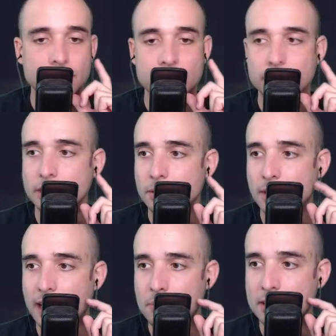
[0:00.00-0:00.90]
See what
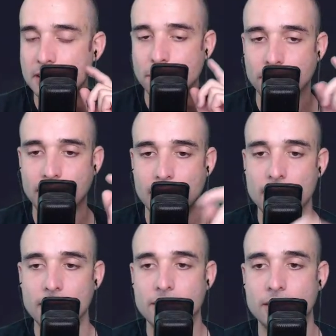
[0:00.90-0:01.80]
happens here. We've got
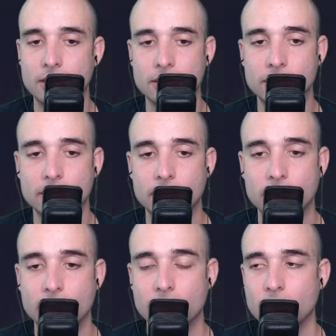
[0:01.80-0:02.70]
another
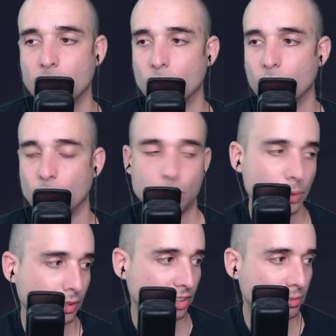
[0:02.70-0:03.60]

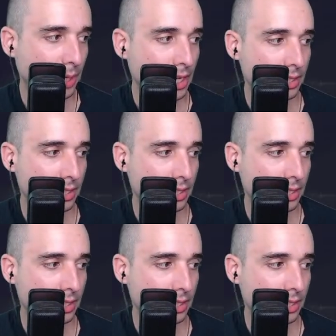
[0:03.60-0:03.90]
rural spot.